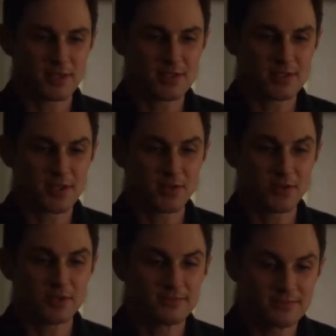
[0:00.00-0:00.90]
beats a
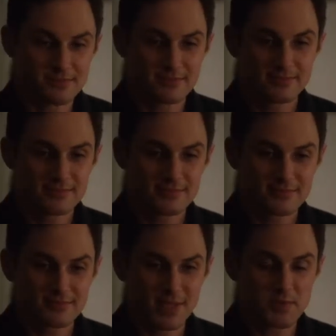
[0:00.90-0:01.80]
genuine,
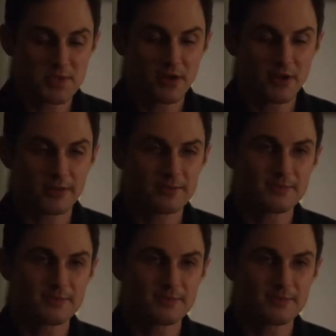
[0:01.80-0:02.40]
I'm sorry.